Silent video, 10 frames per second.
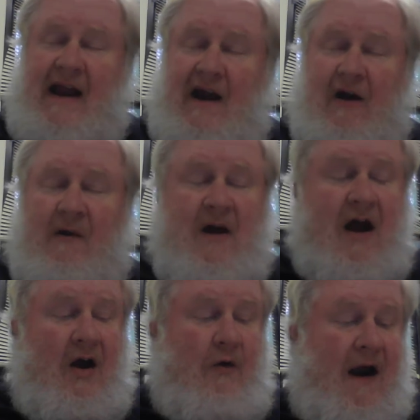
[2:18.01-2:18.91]
Here,
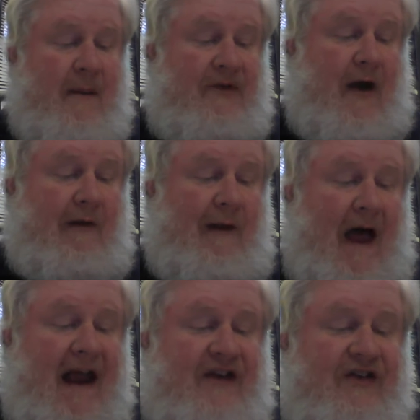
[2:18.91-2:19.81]
Graham saw
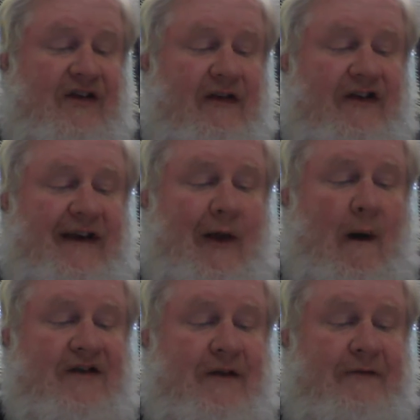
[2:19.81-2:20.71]
lights and the silhouettes